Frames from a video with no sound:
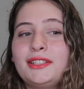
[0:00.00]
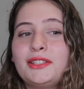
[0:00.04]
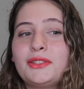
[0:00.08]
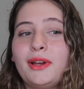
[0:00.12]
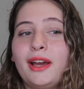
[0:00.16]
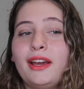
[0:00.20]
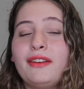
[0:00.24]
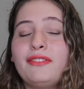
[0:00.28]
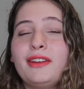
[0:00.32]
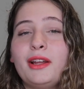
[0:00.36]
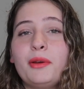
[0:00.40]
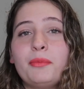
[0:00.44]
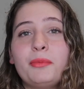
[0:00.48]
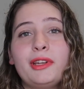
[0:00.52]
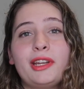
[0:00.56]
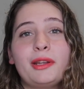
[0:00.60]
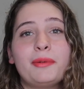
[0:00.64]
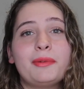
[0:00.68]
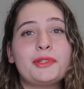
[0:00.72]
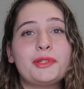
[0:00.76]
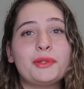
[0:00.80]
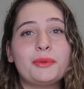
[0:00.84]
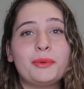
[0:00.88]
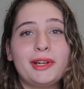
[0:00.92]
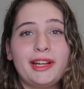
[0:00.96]
so I've not been
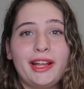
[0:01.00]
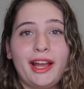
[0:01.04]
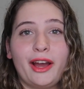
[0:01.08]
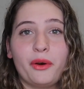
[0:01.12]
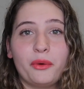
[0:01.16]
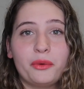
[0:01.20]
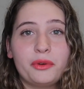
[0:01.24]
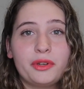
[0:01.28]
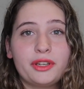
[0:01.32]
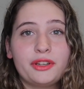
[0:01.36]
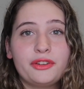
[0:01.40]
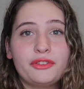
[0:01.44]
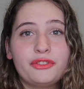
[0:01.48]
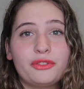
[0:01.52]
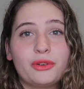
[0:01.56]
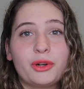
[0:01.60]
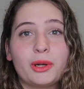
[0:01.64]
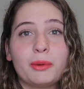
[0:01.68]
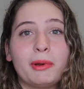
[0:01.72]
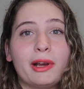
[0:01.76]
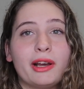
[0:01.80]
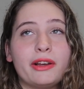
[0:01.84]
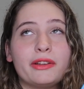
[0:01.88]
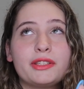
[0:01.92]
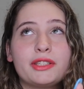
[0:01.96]
able to work out for
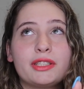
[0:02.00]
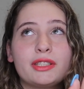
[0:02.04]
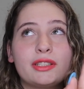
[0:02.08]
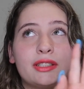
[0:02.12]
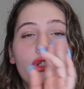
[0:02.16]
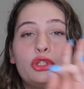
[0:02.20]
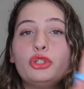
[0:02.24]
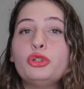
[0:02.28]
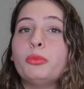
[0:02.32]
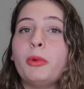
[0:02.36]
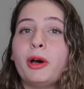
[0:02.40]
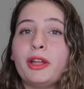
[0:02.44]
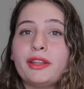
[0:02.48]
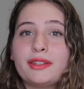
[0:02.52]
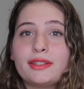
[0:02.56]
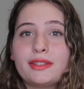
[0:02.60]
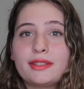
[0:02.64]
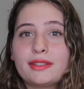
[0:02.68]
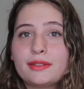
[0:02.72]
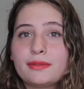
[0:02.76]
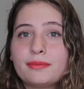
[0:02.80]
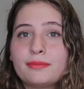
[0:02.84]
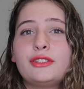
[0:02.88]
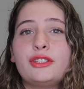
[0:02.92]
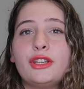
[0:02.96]
about two
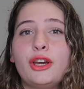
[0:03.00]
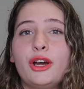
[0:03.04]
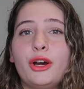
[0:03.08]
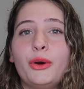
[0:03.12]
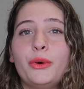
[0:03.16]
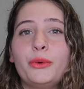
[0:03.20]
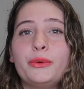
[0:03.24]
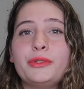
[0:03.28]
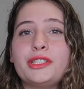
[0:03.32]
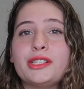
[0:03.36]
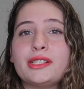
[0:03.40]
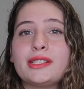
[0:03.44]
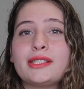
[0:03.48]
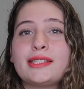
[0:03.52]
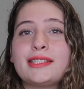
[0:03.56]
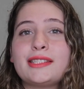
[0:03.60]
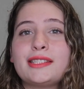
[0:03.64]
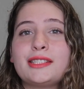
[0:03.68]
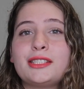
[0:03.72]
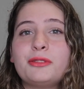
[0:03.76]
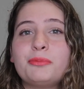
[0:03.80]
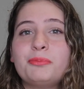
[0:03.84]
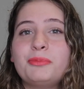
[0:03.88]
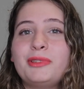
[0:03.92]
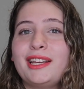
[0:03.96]
months. So
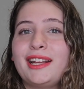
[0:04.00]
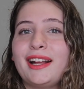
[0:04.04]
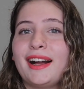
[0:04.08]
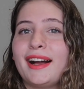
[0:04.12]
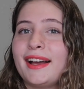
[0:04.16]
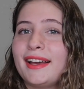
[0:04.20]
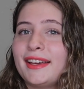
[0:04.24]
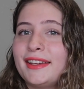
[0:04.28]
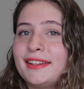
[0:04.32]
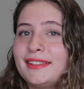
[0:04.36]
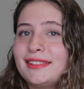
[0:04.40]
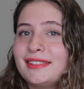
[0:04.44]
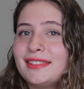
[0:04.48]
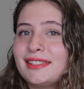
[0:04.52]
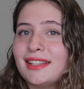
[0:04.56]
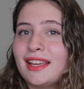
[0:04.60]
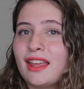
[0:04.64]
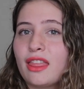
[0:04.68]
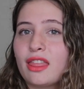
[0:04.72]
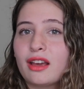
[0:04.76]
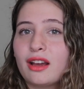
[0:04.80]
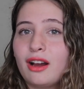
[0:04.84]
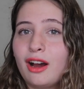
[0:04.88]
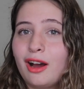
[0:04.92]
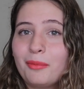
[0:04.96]
just be kind
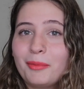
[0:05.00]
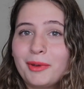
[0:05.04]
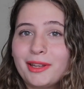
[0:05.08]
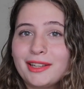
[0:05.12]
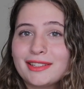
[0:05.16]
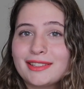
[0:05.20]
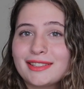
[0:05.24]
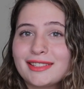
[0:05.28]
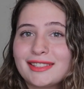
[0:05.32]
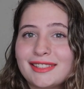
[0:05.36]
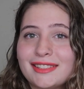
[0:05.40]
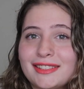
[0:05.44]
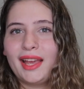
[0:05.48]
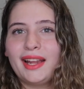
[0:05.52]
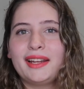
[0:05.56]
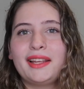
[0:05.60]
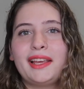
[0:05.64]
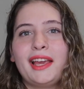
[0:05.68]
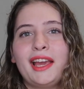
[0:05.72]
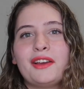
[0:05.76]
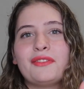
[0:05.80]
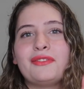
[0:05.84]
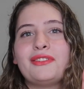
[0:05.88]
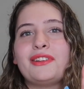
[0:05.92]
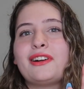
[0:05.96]
in the comments. Any
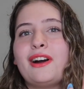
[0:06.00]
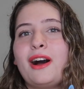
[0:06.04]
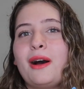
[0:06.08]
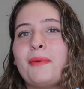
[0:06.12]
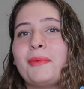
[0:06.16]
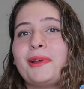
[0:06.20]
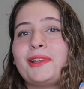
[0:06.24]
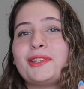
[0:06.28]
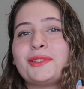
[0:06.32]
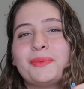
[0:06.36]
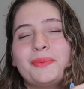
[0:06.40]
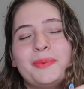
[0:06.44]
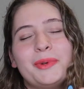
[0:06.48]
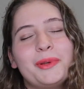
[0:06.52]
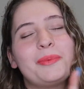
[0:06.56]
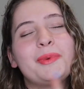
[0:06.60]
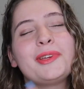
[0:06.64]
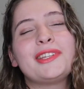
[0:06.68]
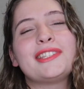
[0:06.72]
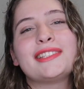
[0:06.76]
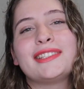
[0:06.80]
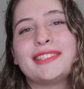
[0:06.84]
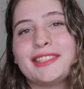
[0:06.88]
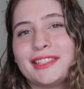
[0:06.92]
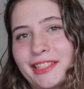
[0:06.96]
hateful comments will be
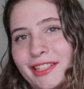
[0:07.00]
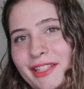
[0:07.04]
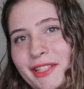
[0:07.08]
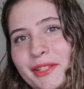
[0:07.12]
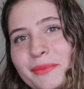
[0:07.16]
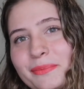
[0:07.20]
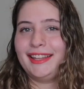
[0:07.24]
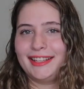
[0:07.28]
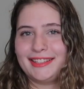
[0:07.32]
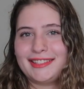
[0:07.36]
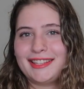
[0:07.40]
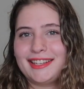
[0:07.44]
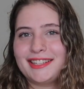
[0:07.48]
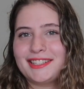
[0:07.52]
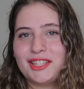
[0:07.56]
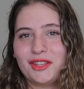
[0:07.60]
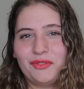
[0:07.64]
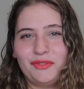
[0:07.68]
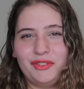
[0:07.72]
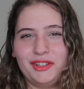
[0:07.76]
deleted. Let's get into the